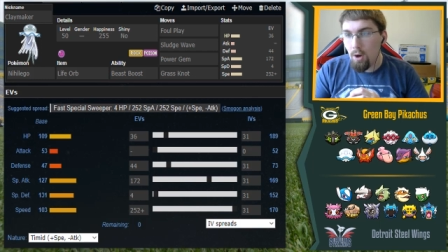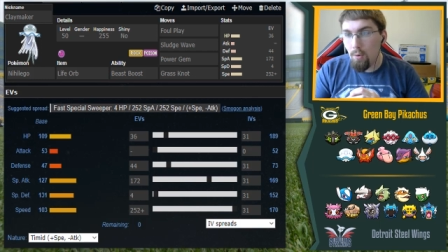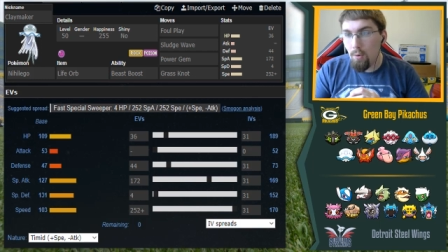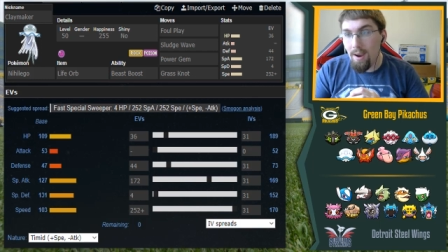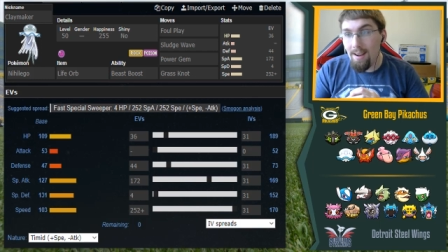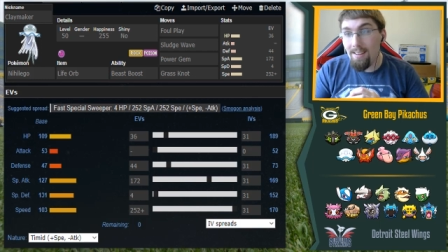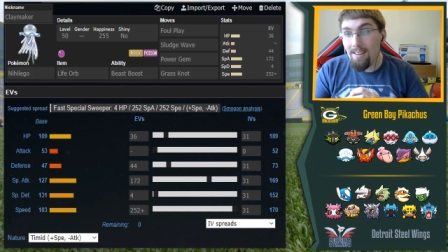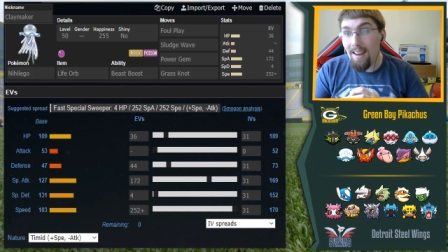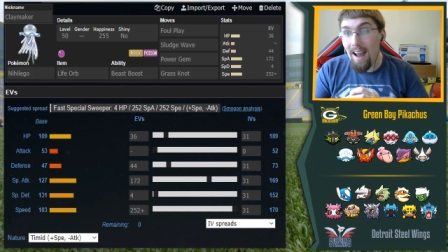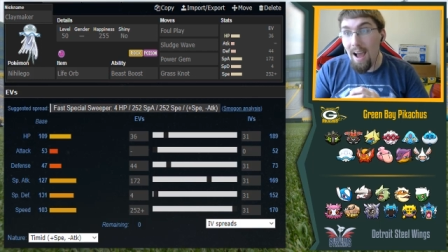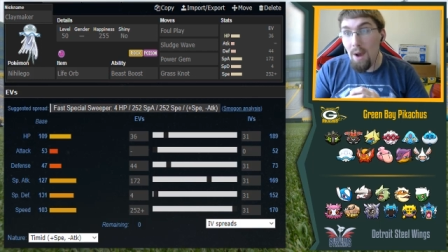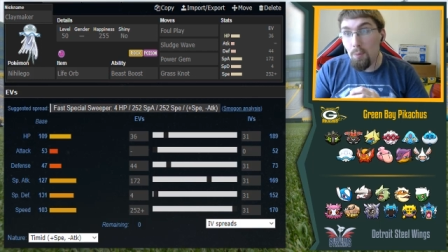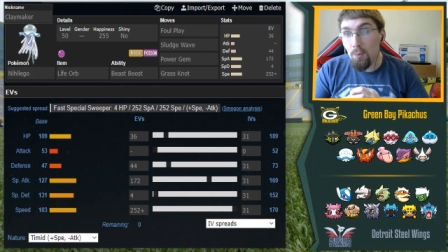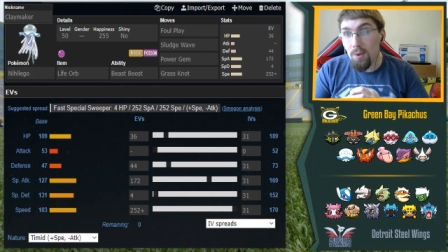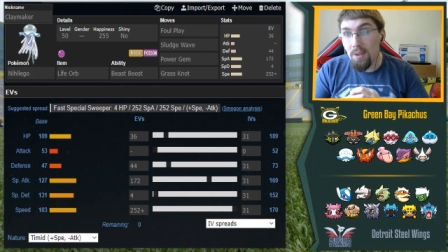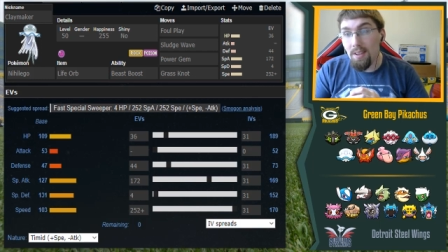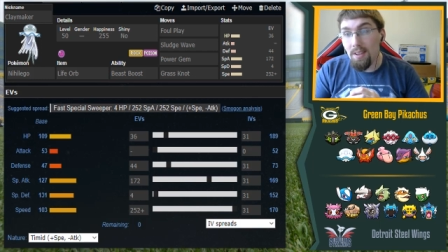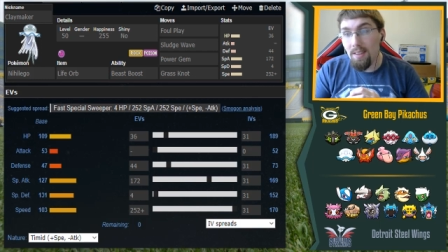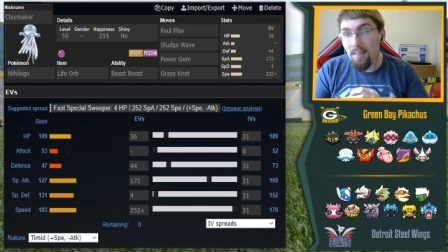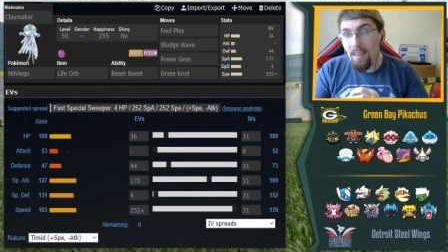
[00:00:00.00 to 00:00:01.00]
Granted, I
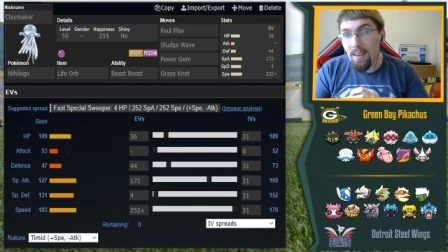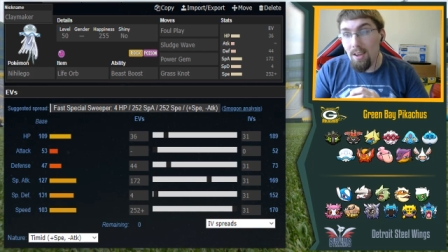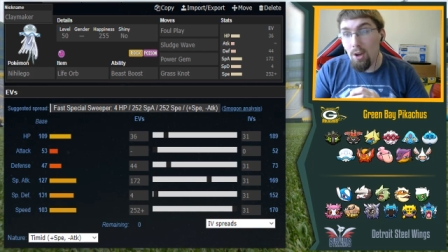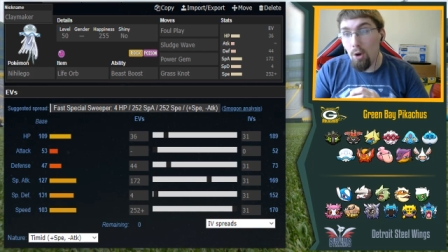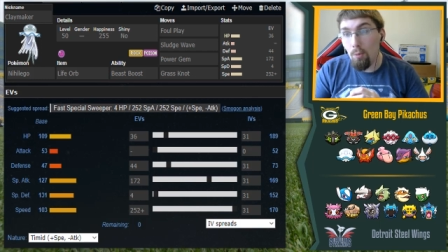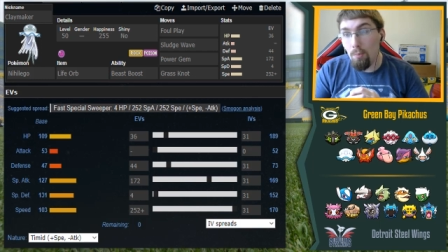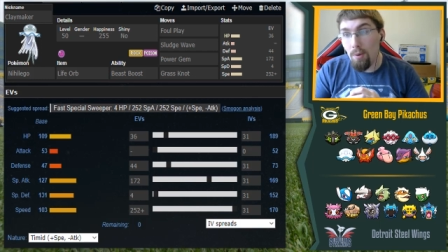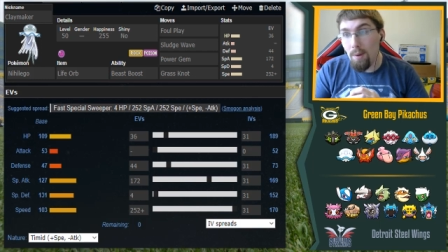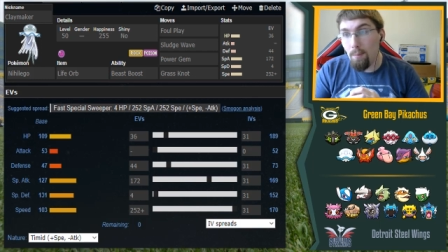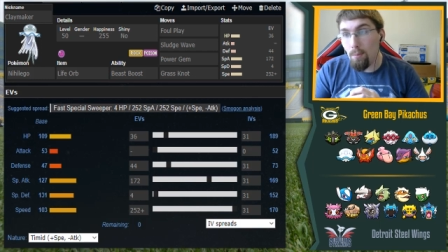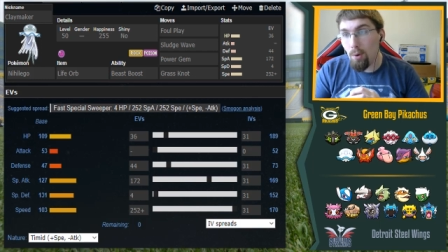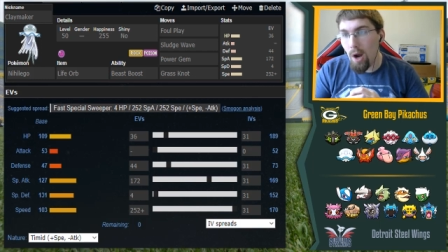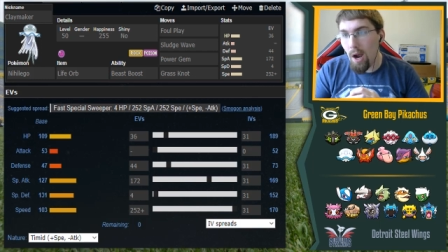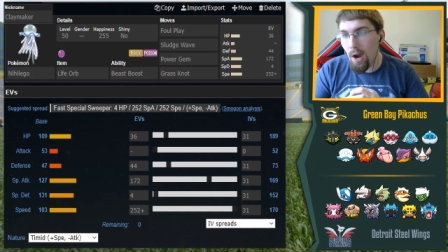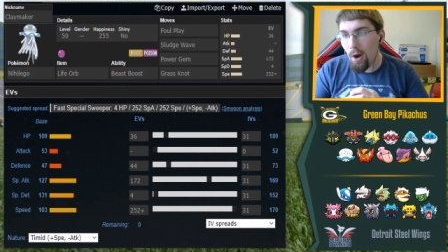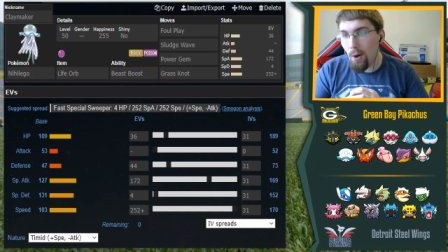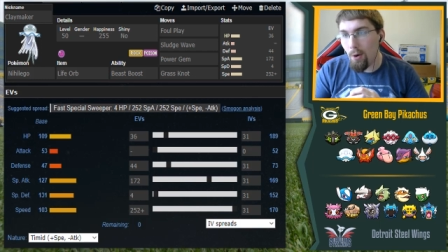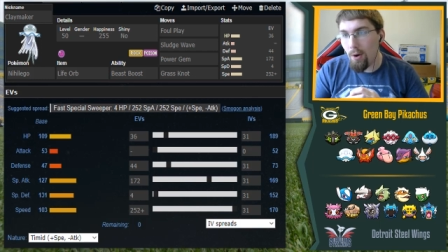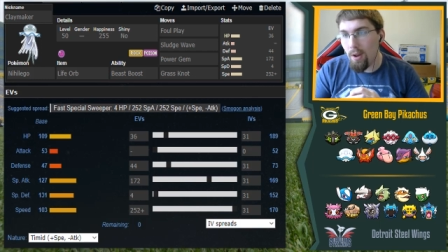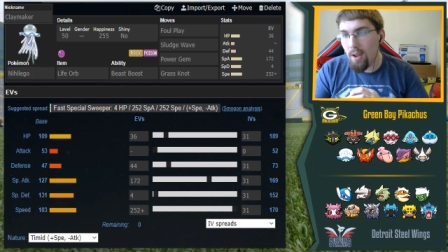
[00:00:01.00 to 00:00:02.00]
really think he'll bring
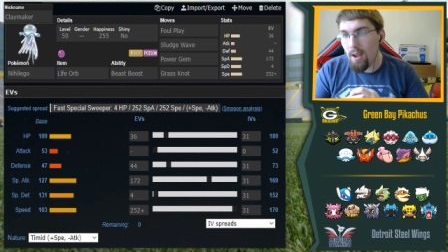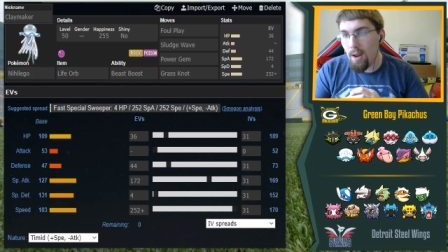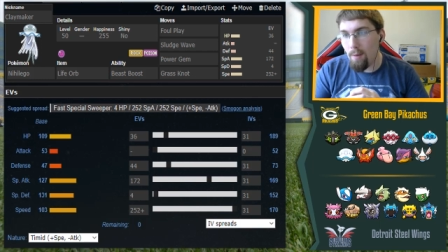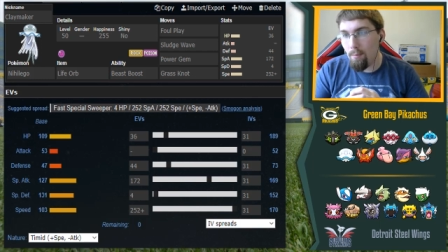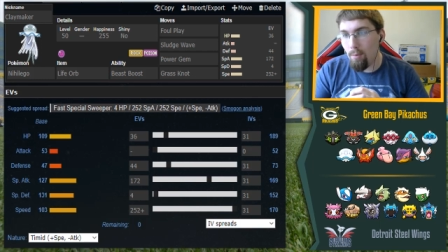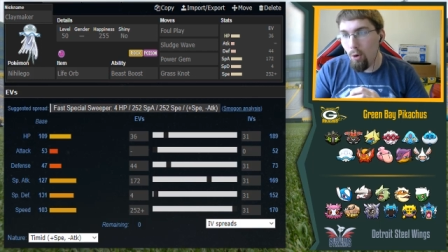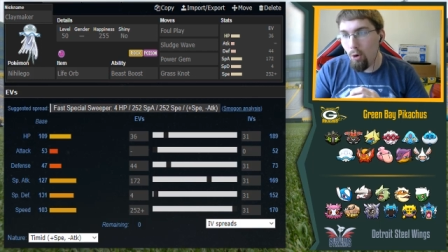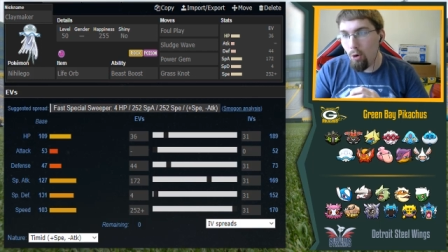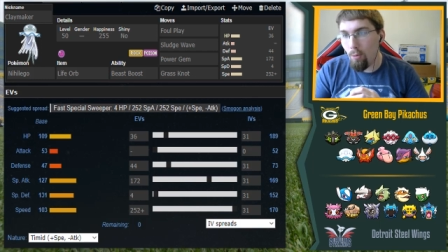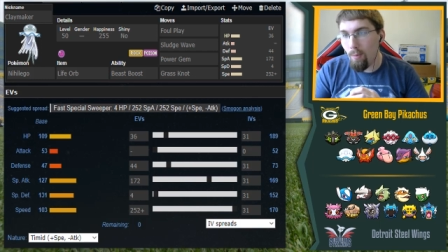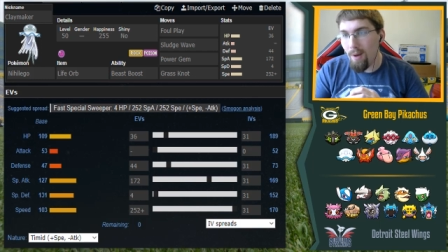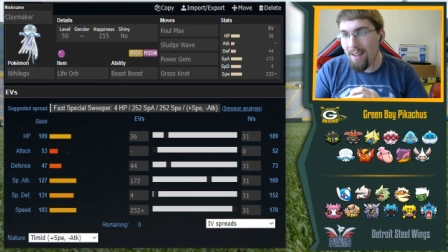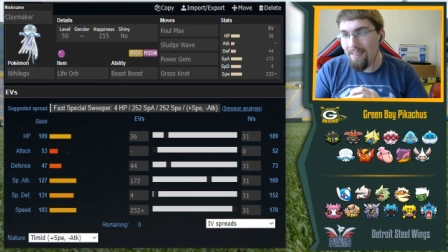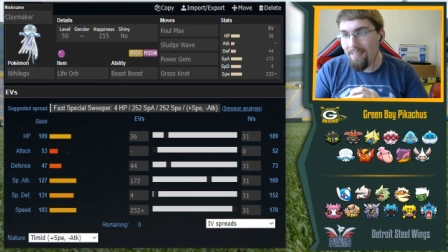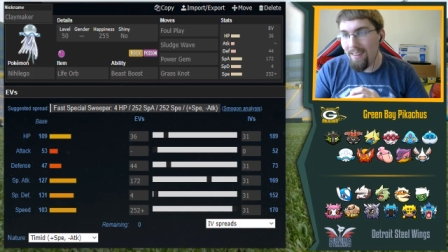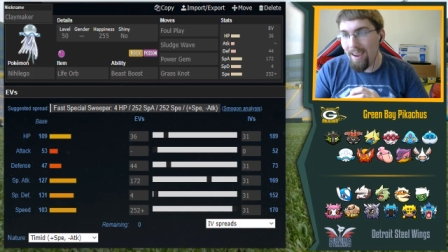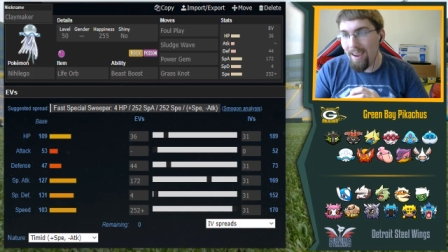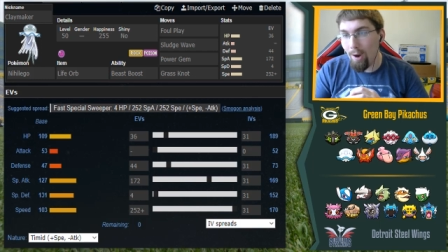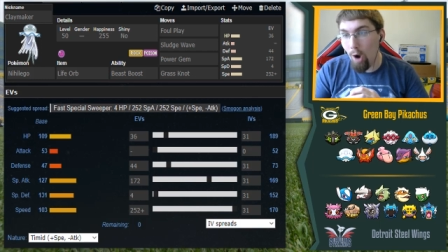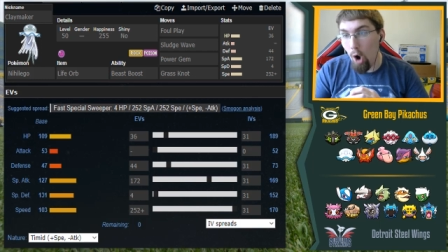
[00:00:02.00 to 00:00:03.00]
priority in
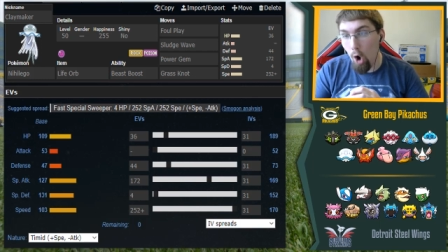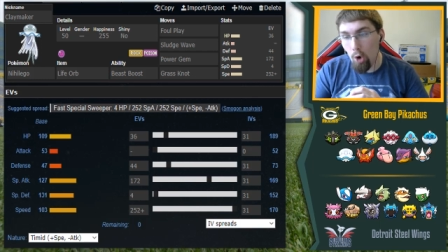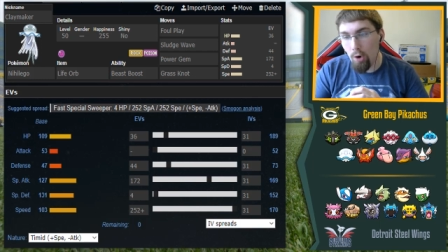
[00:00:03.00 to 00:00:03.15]
Pokemon like